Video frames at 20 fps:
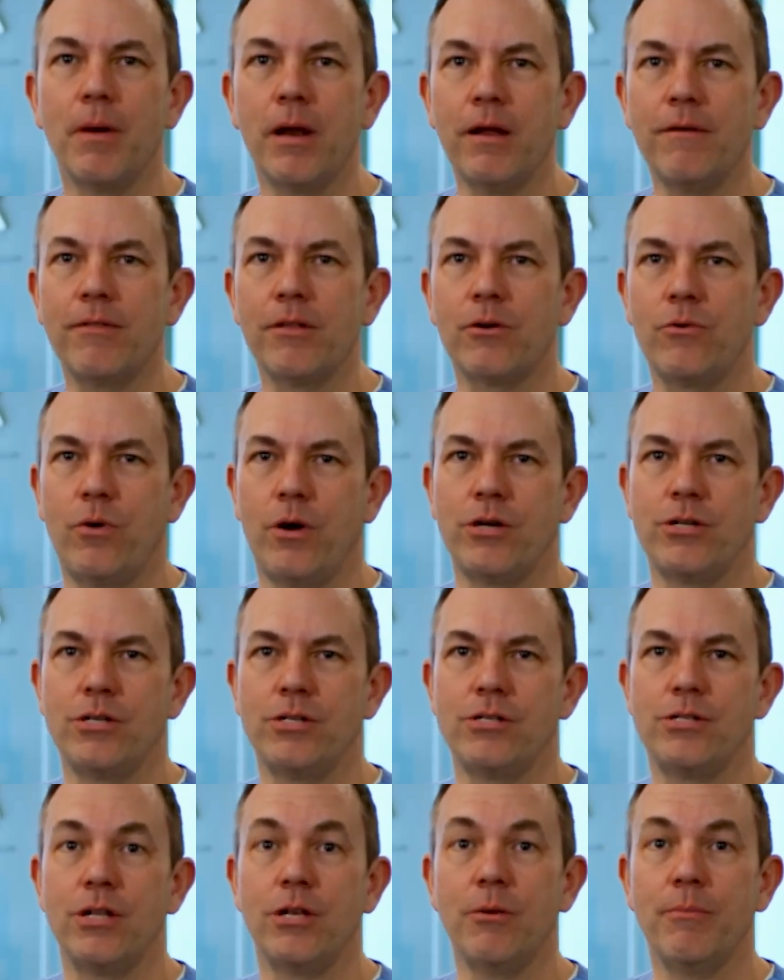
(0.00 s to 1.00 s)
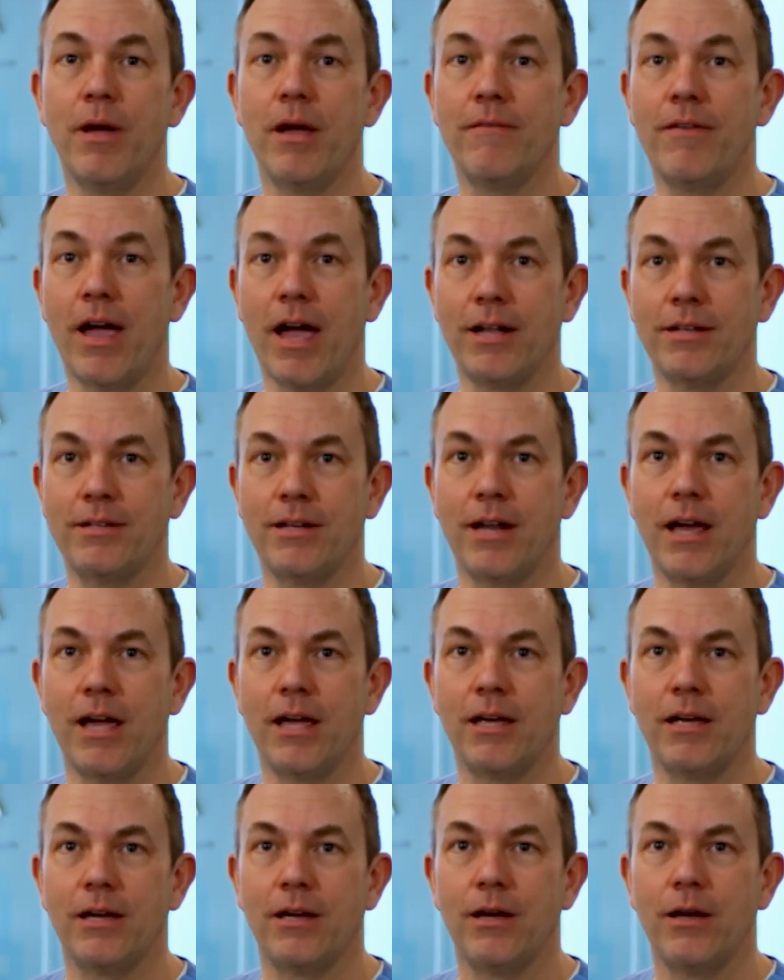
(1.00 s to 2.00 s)
many of the questions that you may have had today.
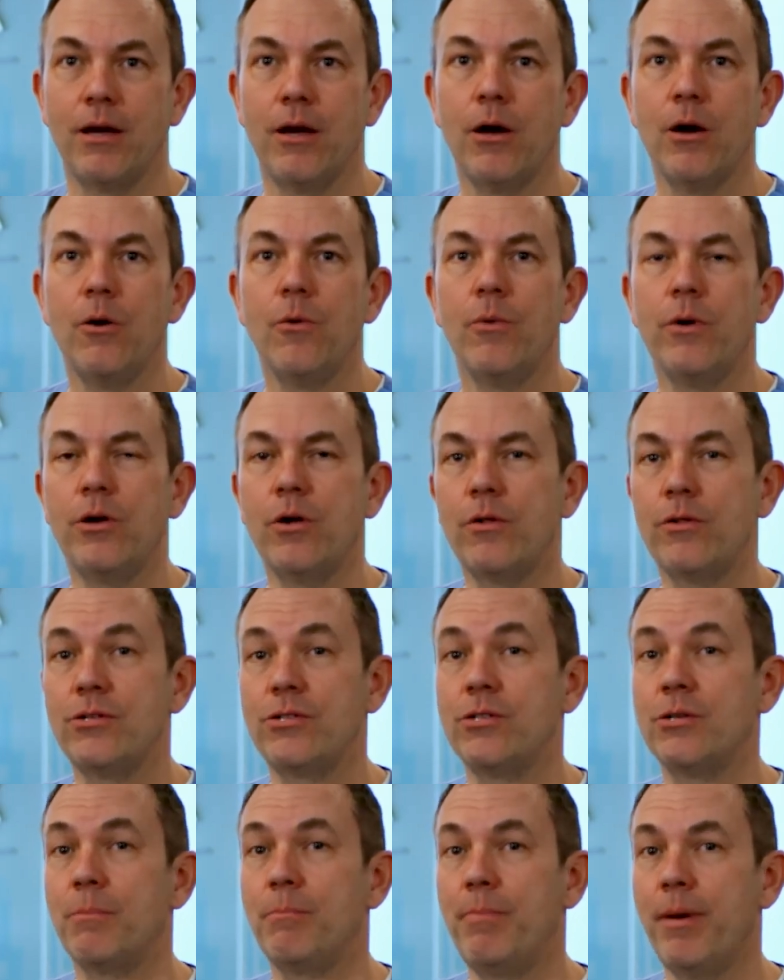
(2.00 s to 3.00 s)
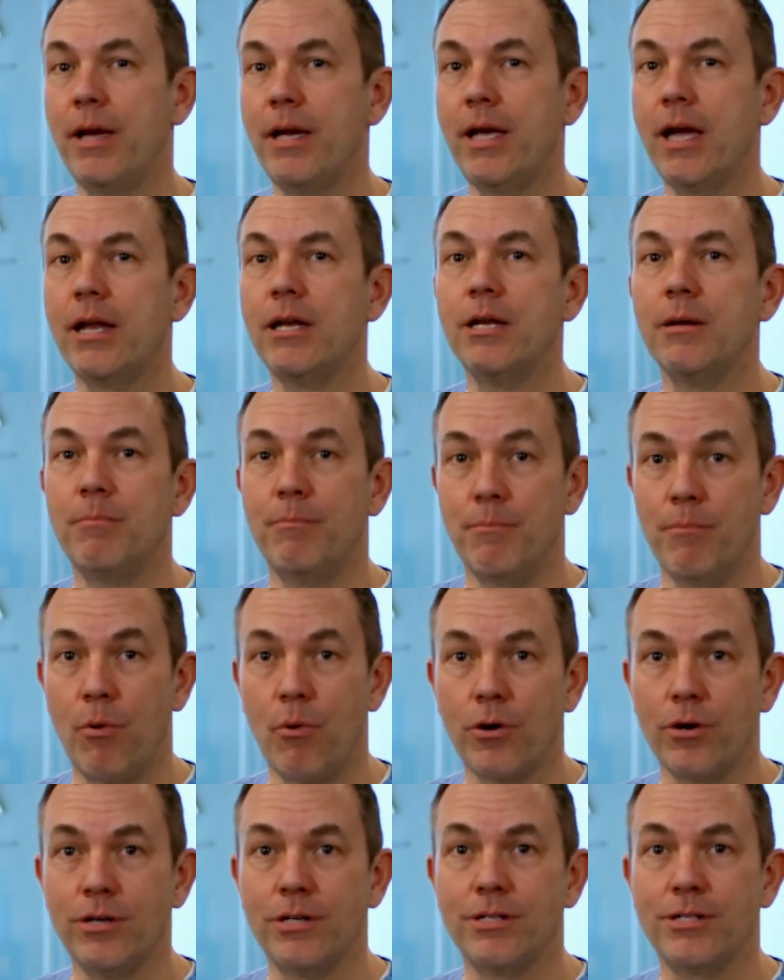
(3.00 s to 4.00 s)
We know this is a big and
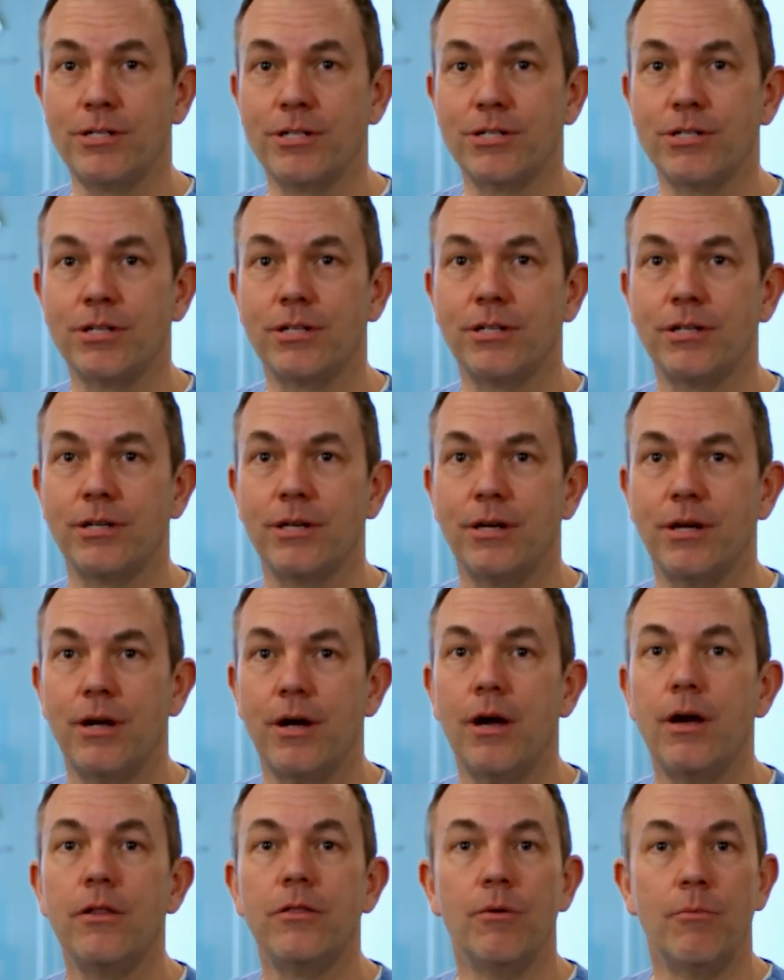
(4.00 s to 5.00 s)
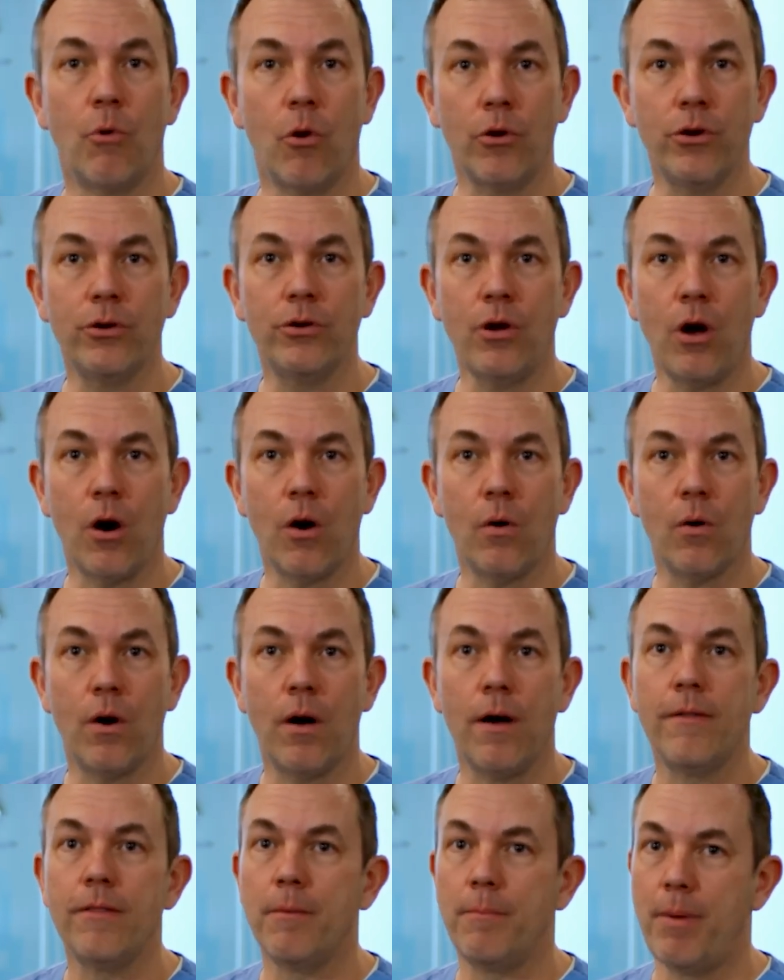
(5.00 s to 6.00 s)
important decision. The more you know,
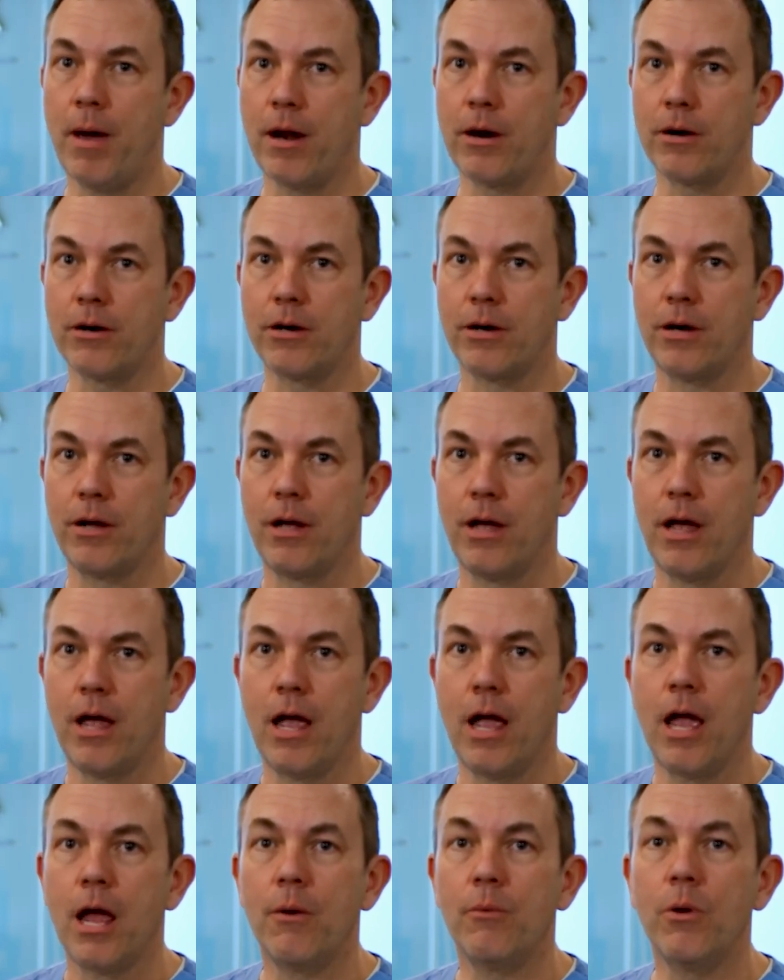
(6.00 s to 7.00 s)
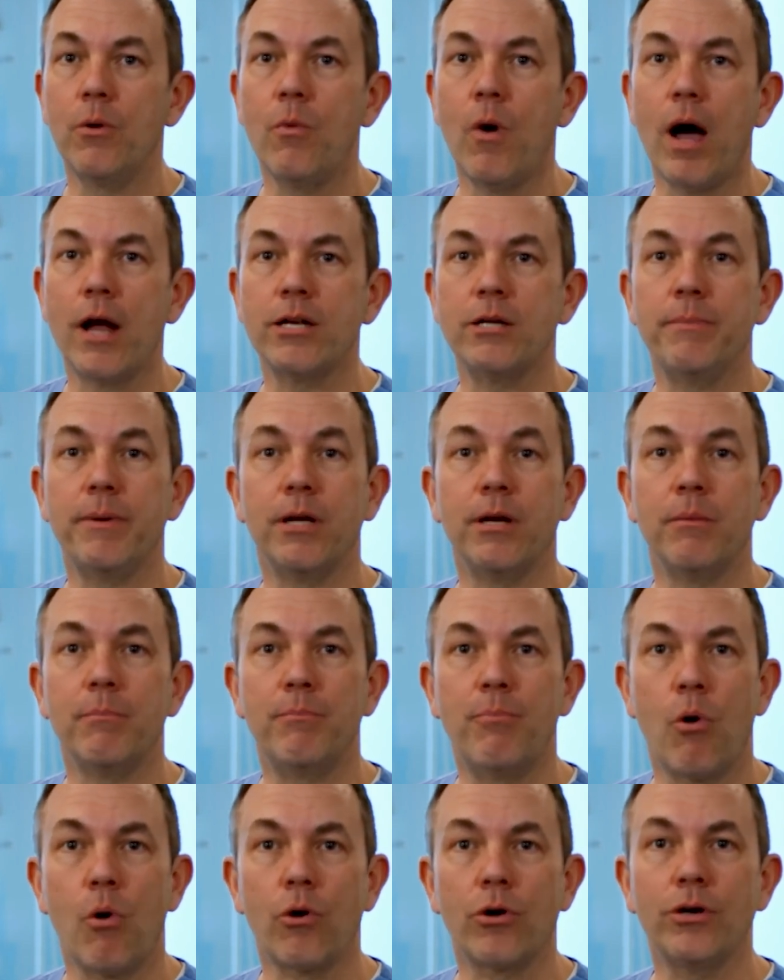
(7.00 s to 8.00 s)
the better. We want to be an
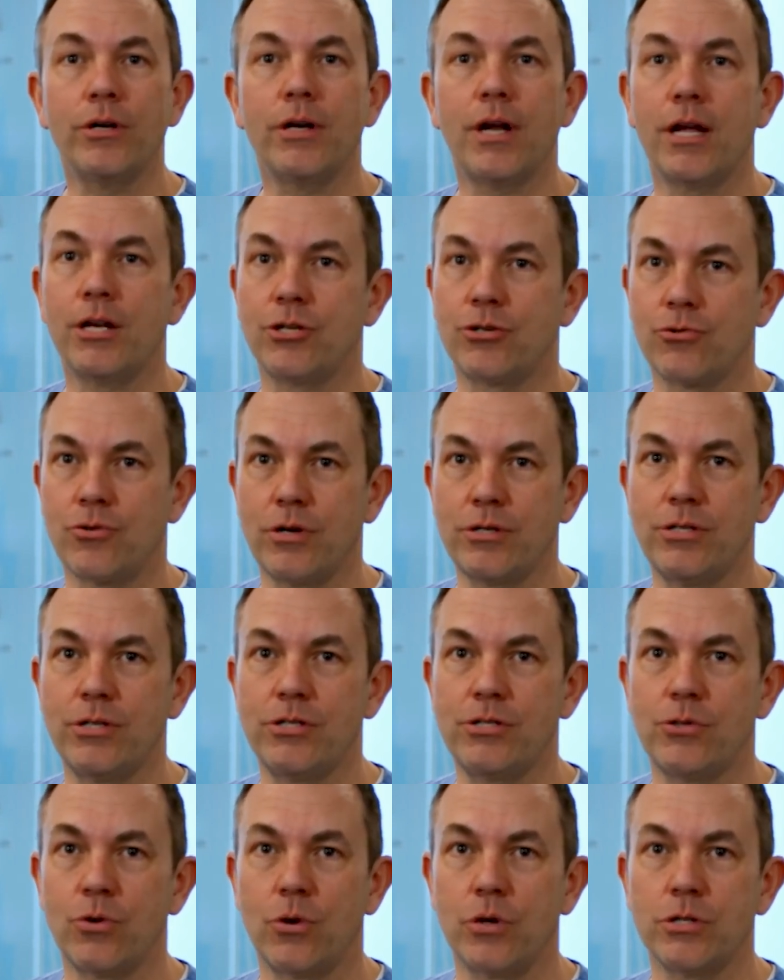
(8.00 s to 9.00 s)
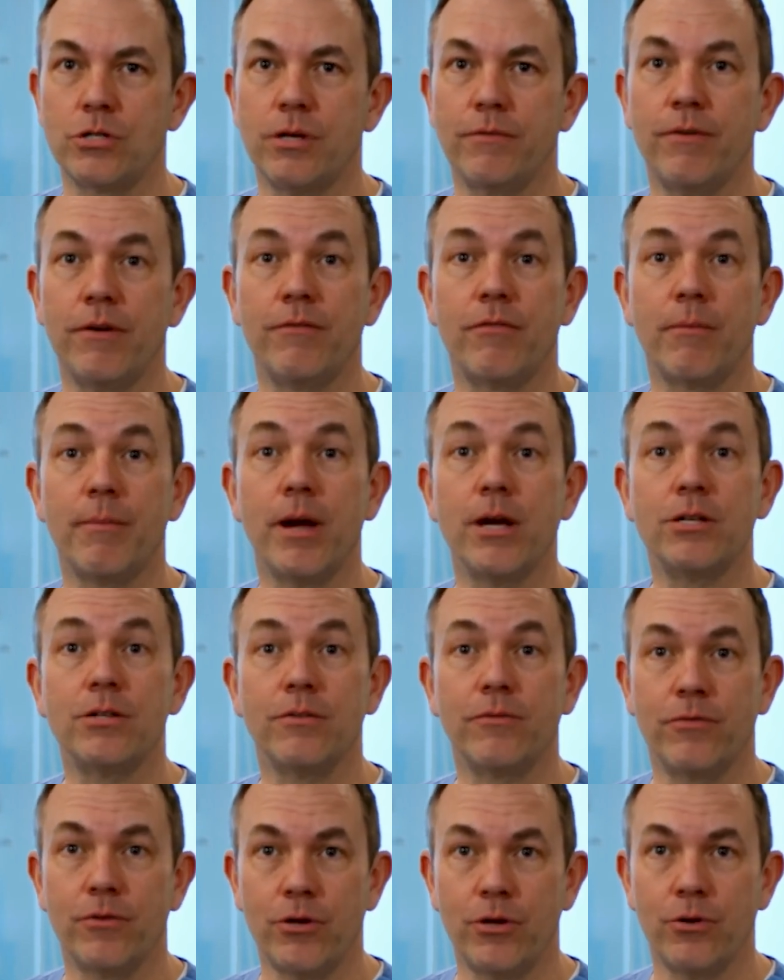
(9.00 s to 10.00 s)
important and trusted source of
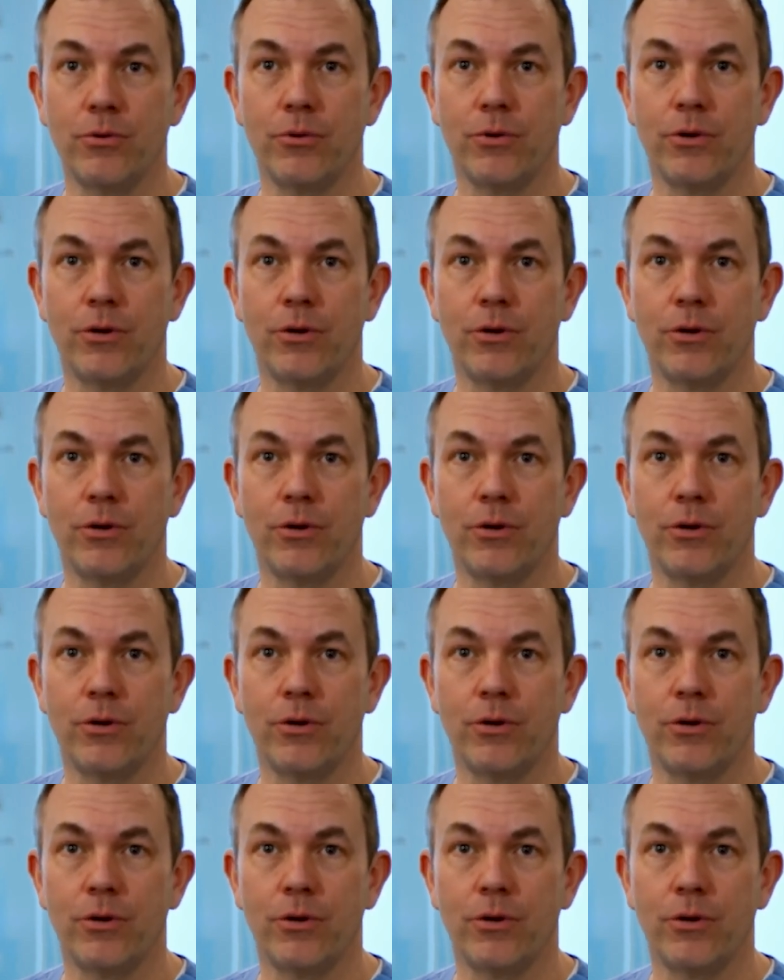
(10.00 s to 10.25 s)
information for you.